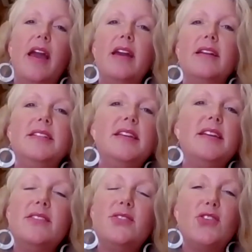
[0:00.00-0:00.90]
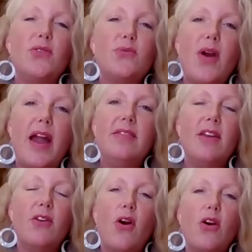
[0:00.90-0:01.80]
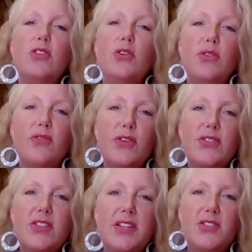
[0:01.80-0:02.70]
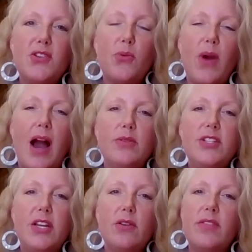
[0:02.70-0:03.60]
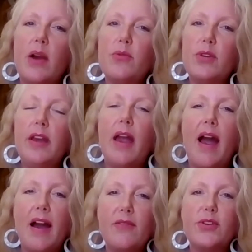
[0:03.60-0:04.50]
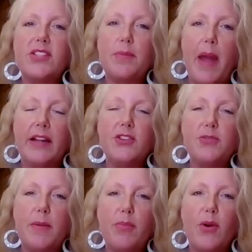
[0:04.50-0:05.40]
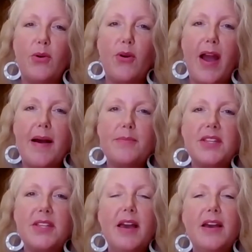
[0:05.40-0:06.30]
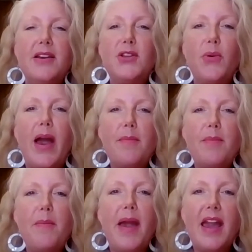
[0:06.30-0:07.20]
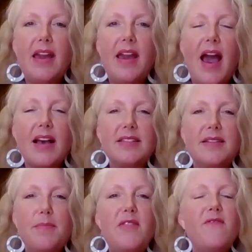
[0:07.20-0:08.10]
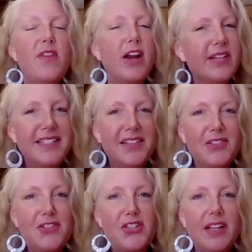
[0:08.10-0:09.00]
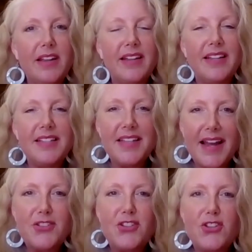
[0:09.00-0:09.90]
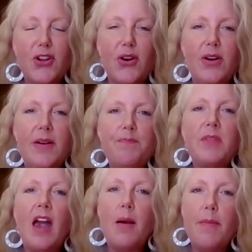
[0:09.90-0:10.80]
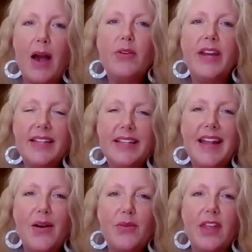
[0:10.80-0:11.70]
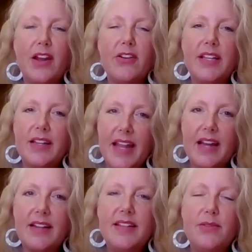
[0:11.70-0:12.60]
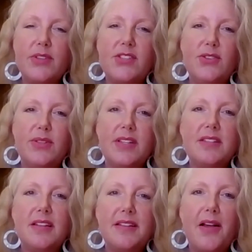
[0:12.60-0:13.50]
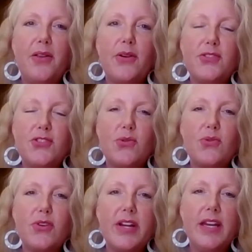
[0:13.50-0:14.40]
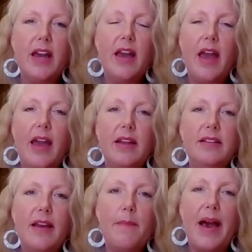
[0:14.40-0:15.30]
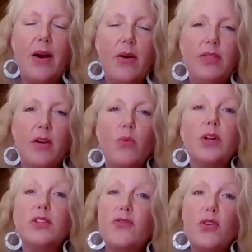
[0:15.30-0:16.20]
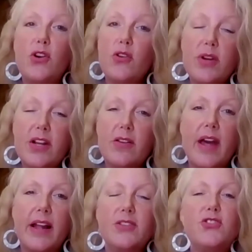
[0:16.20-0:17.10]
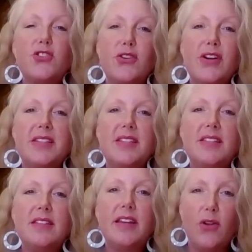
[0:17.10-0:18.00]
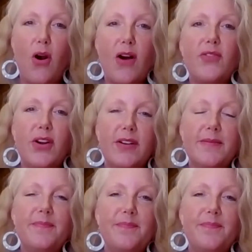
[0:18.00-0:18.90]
And Tegan is so right. There aren't universities around here that really have risk management programs. So MMA has to be very diligent and intentional about getting out there and connecting with students to tell our story and about the wonderful career that insurance can offer.